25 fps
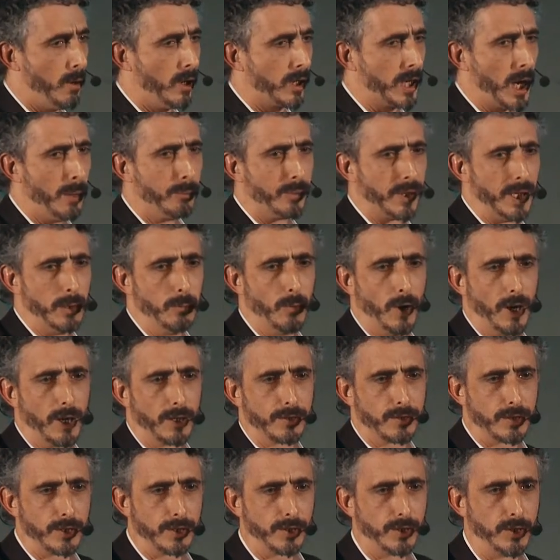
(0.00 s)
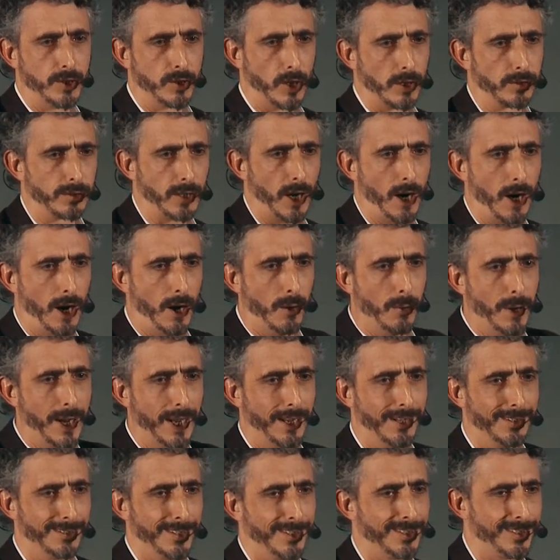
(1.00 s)
our company works, this is our
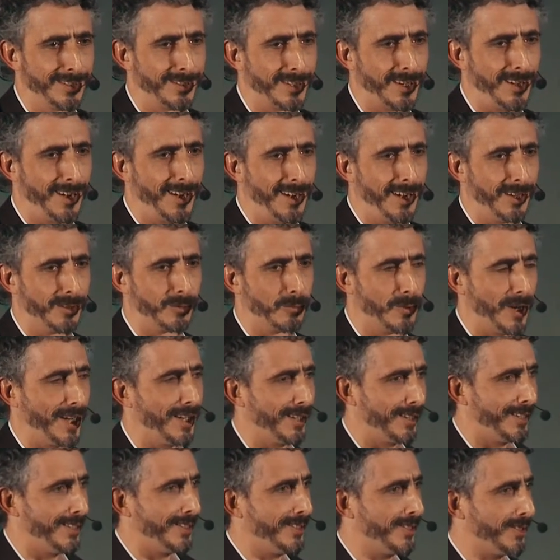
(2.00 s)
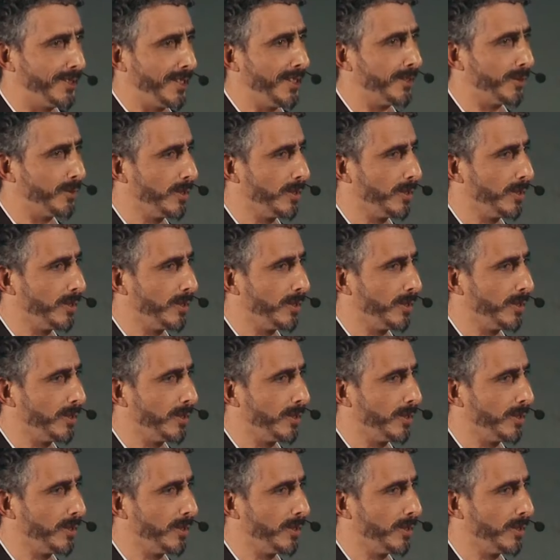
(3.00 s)
hardware, this is our hardware, this is our